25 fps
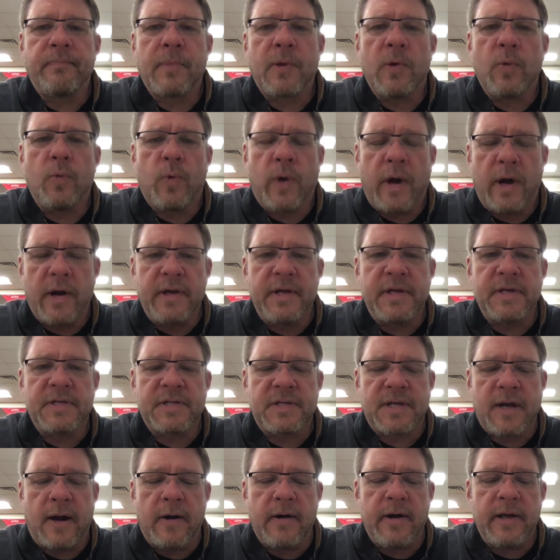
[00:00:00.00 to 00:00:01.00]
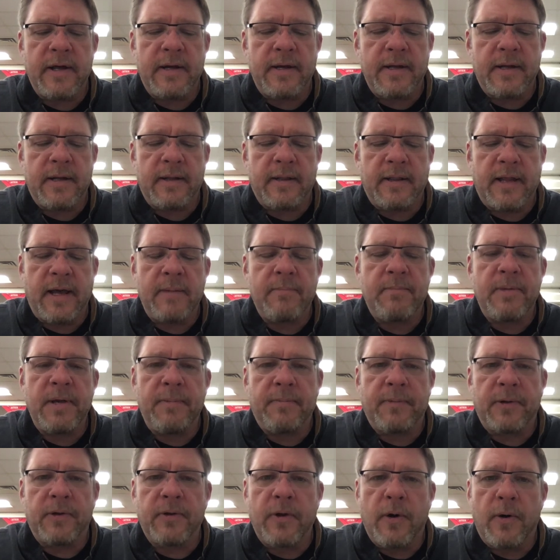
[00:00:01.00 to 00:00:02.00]
where you started and let
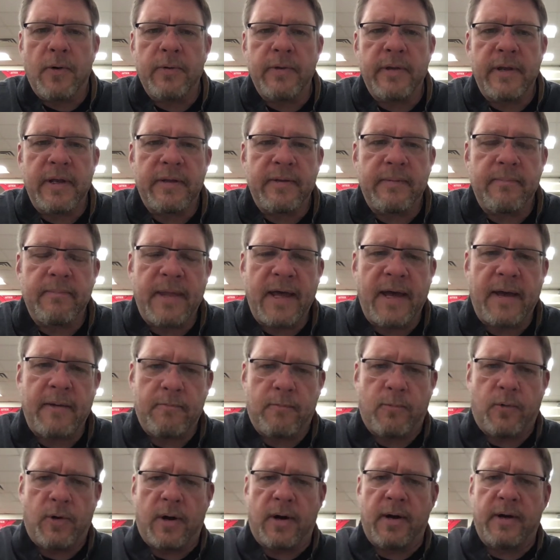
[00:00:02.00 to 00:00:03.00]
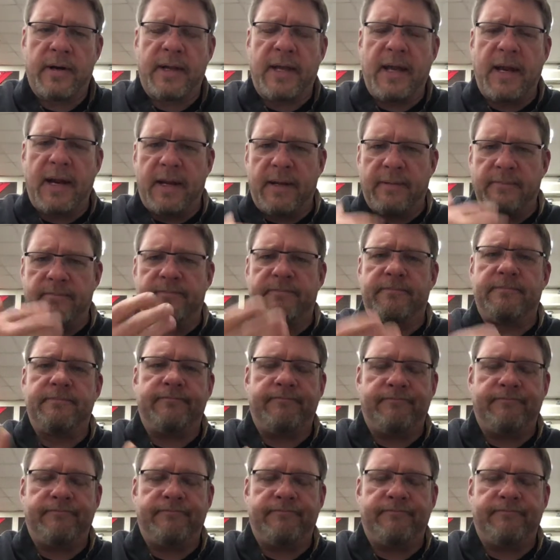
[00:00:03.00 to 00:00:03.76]
people know that we're getting